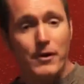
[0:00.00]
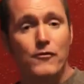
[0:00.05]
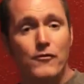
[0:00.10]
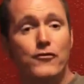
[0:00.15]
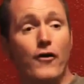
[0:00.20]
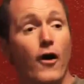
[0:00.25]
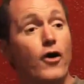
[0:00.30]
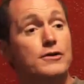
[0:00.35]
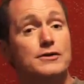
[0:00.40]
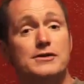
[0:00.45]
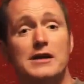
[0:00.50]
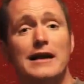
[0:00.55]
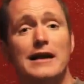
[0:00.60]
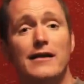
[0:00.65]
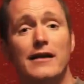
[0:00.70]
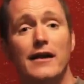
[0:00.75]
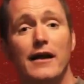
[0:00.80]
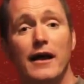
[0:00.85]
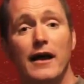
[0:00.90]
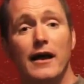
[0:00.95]
Folks,
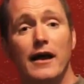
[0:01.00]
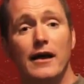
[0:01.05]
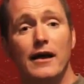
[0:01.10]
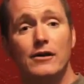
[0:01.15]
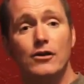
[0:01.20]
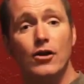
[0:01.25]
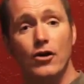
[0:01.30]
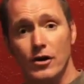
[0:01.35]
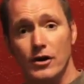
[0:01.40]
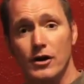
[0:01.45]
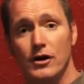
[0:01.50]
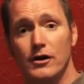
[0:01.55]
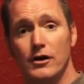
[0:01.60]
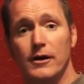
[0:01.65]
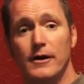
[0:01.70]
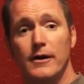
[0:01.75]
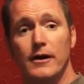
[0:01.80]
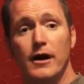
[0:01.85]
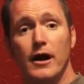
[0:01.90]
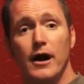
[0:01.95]
look,
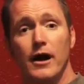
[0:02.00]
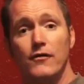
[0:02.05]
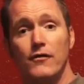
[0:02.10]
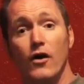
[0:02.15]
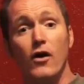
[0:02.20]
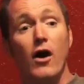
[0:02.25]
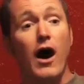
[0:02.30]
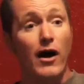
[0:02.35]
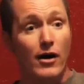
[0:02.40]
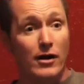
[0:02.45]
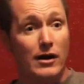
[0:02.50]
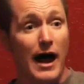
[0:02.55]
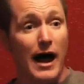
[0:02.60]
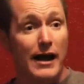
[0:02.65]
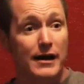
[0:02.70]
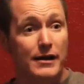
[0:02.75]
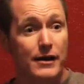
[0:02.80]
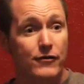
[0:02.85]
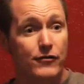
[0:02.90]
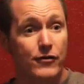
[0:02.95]
there are a
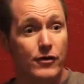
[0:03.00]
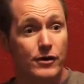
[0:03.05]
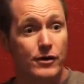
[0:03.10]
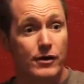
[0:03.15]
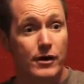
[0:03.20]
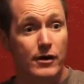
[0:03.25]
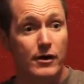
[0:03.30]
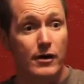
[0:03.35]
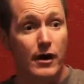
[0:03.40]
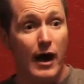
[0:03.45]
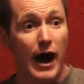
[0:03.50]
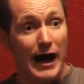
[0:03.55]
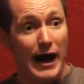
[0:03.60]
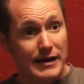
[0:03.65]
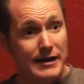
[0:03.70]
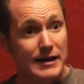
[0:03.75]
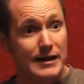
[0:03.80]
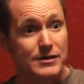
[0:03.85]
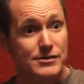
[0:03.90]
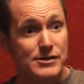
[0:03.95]
lot of different
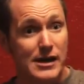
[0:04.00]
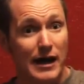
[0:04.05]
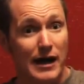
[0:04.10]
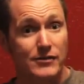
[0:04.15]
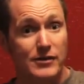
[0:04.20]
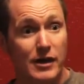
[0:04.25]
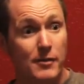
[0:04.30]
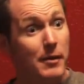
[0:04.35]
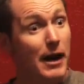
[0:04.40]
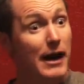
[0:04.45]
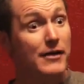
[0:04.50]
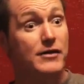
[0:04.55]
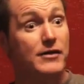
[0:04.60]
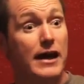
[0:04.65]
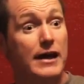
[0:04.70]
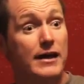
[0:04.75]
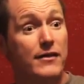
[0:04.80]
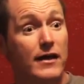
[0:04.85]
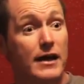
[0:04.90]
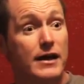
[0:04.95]
ideas out there, but I'll
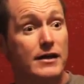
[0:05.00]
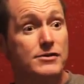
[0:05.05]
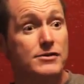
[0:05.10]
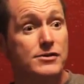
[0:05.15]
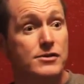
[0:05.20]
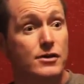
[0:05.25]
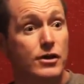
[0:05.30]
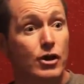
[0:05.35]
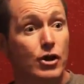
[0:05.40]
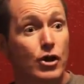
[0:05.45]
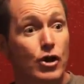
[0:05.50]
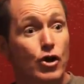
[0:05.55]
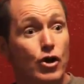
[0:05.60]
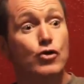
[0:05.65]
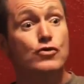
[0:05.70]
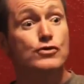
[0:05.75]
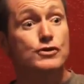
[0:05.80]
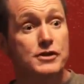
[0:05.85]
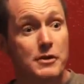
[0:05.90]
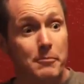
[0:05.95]
tell you this
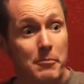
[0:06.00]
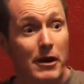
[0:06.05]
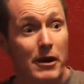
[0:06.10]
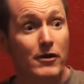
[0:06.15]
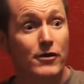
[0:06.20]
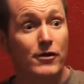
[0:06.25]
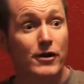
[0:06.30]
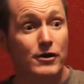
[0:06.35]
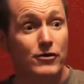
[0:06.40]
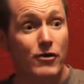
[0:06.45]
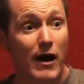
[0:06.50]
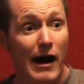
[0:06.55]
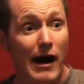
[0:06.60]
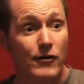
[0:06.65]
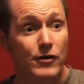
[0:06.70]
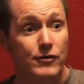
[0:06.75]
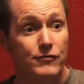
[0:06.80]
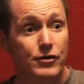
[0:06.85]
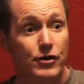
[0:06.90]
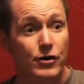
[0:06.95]
who's the pillar and
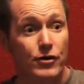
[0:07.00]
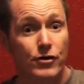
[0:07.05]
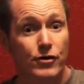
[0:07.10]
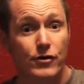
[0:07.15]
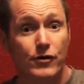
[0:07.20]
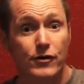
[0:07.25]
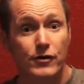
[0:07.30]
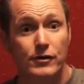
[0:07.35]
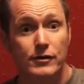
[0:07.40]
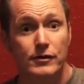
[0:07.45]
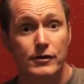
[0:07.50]
ground of truth?